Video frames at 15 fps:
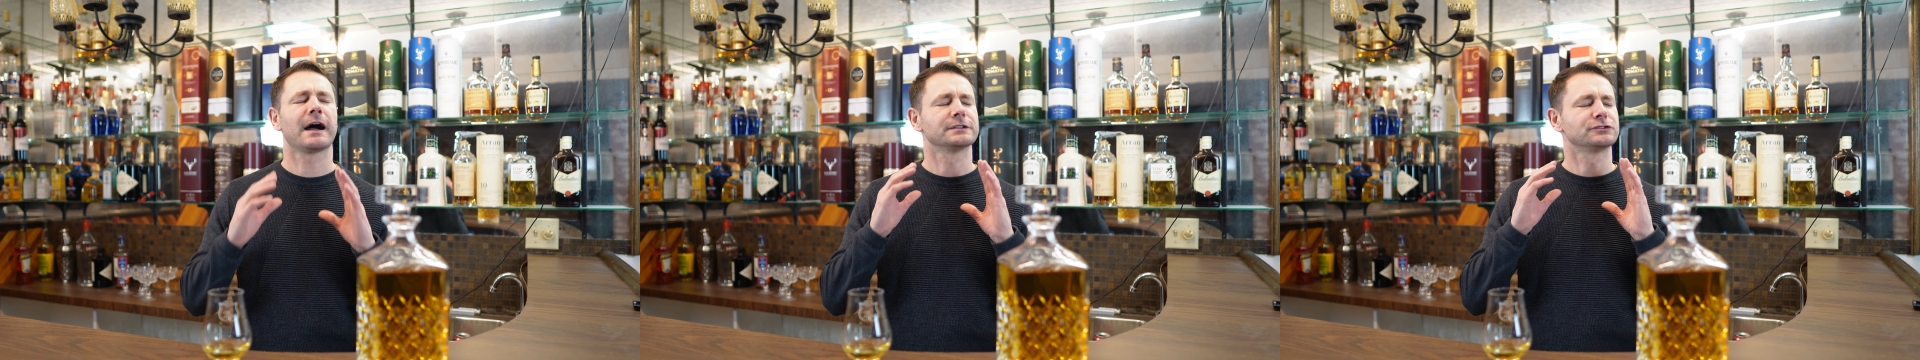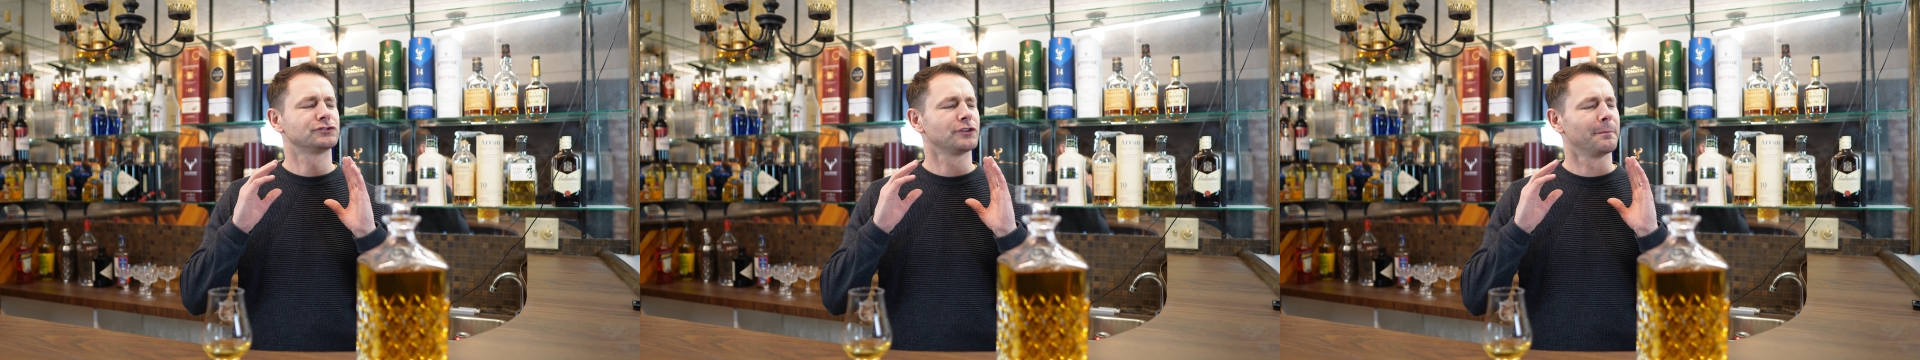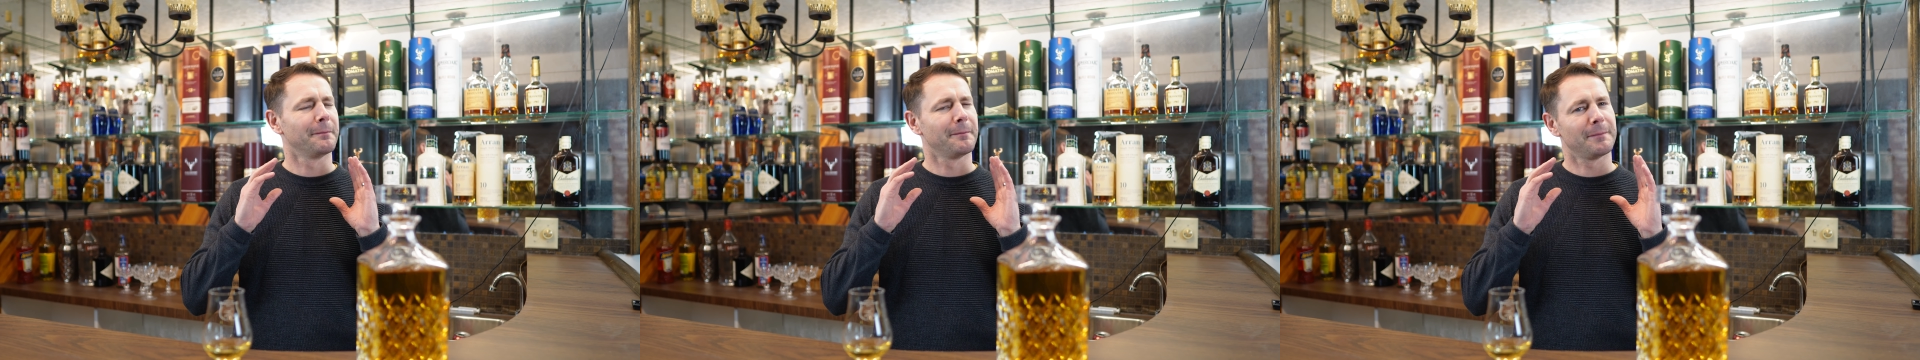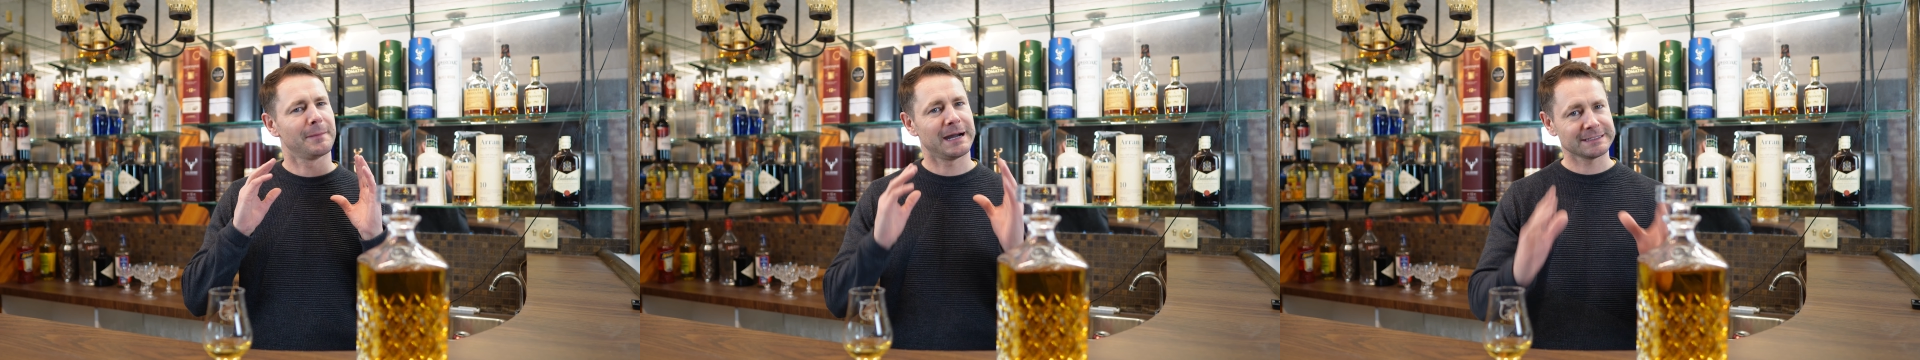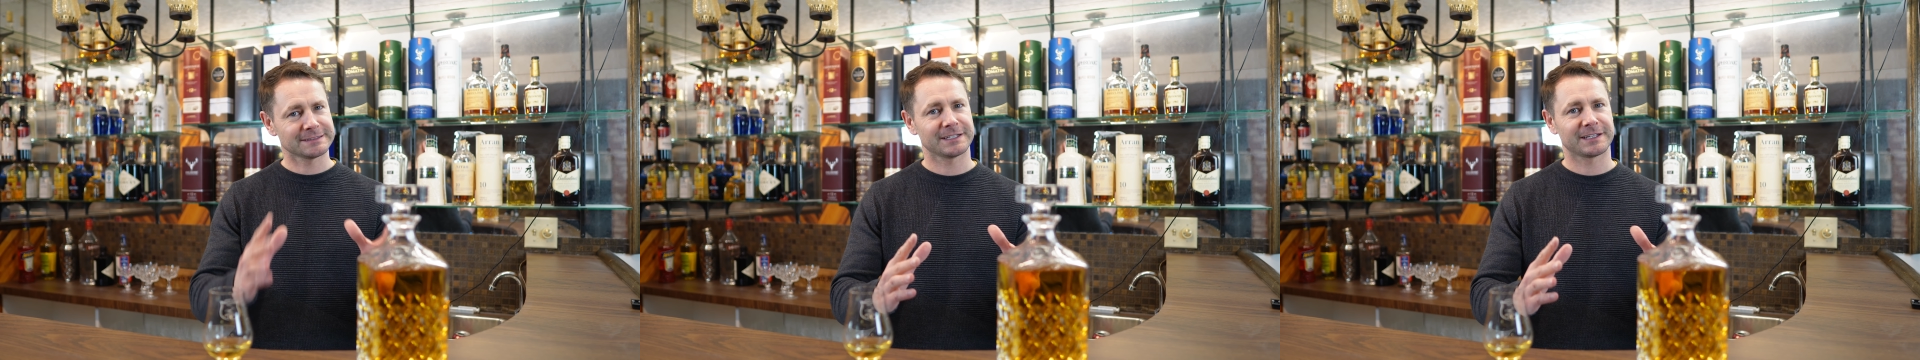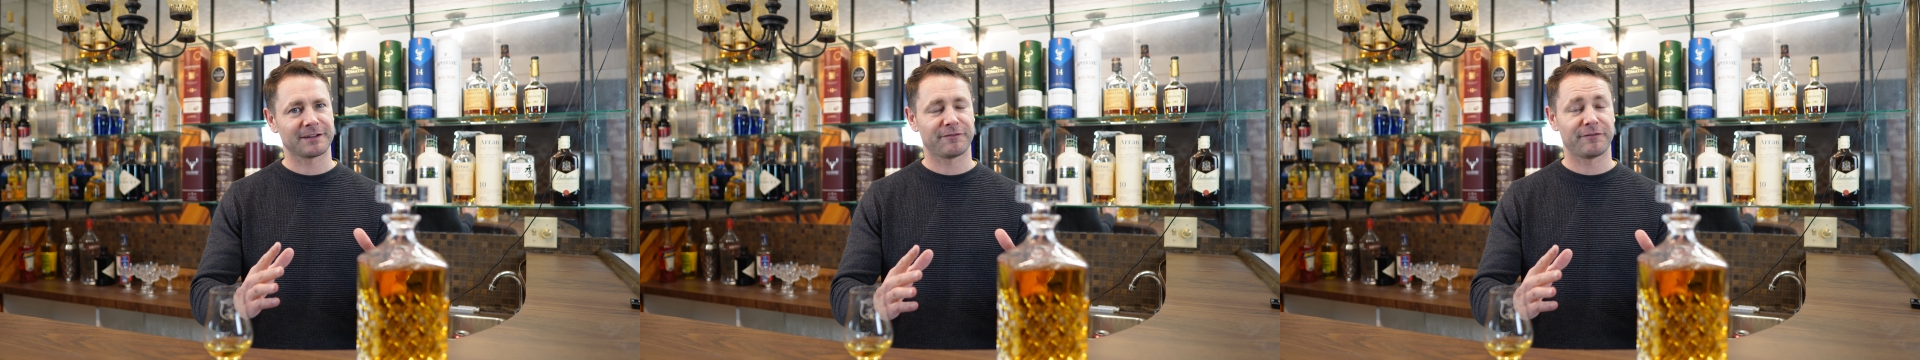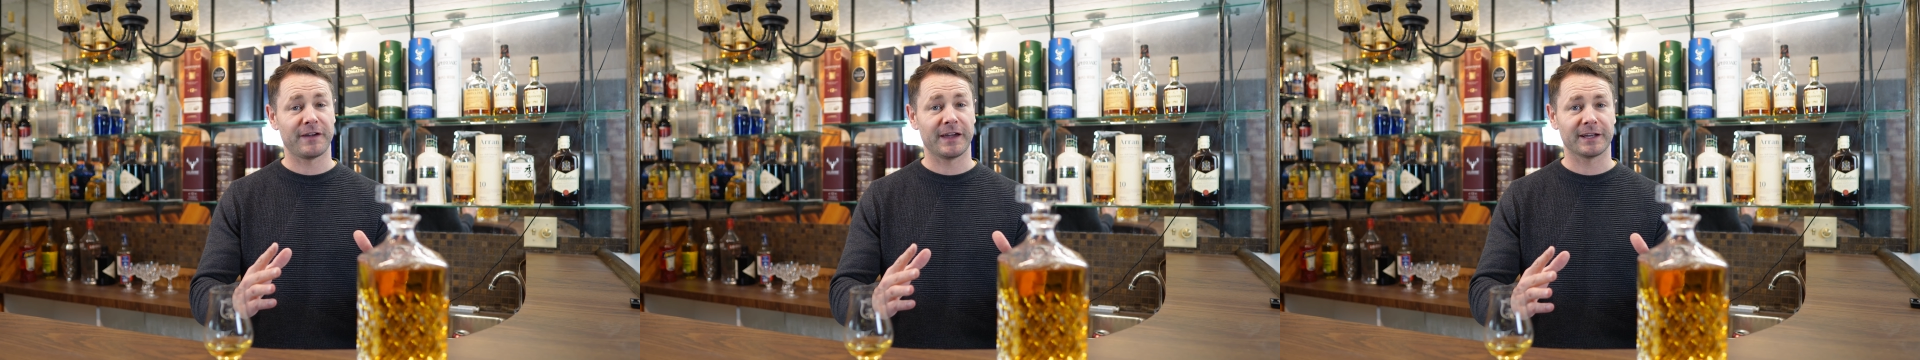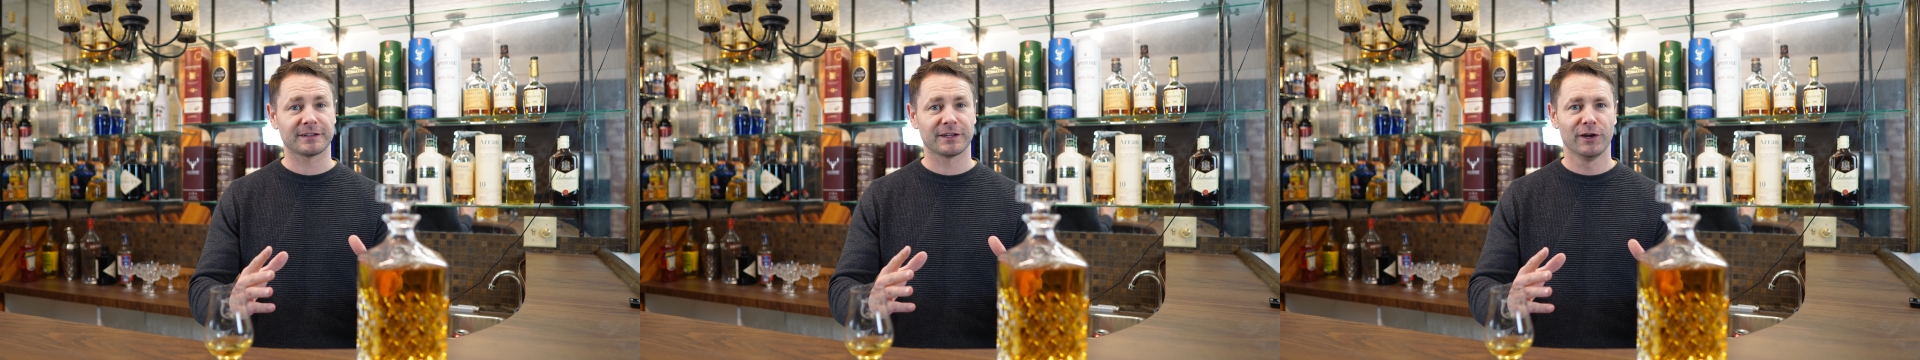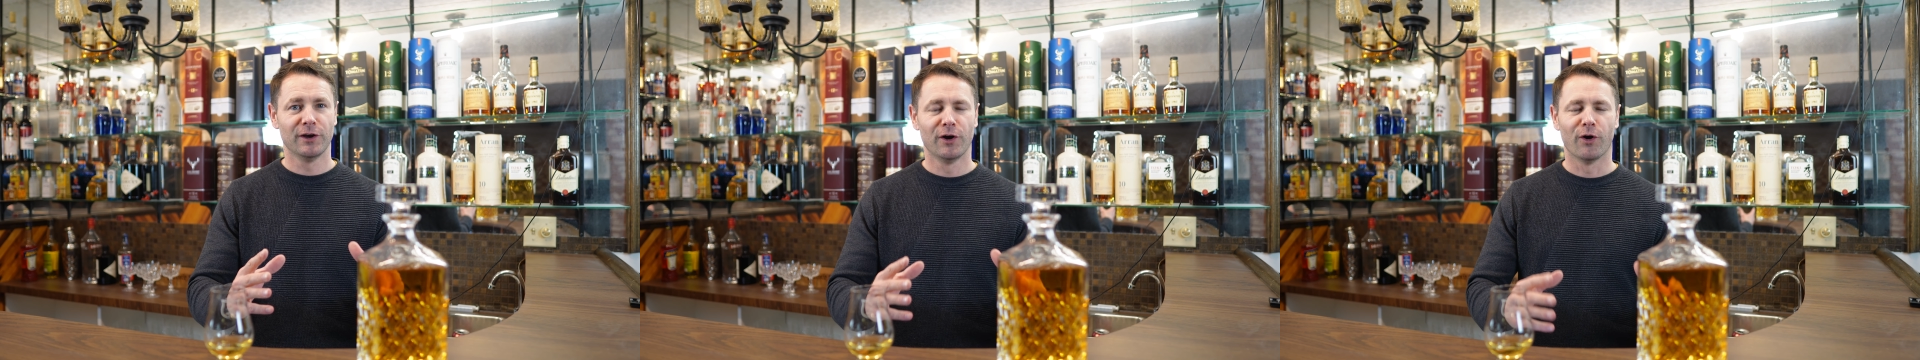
a dramatic effect